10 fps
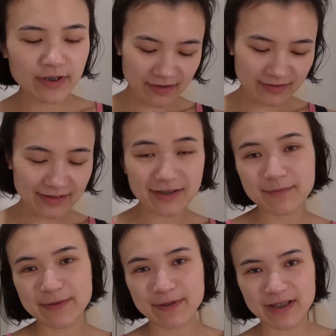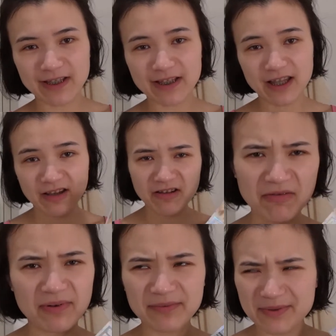You must be thinking like,
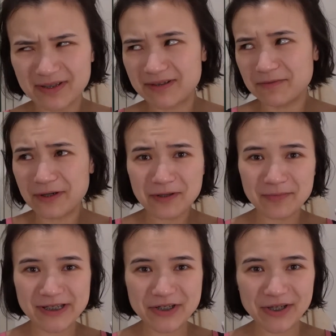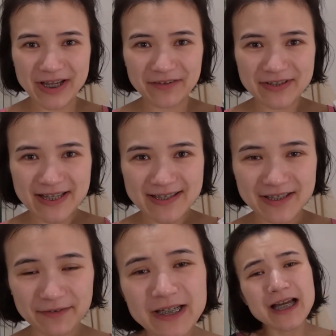oh, why are you bleaching your hair if it's
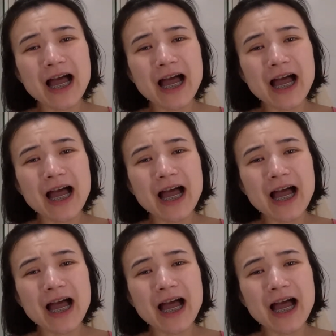sensitive?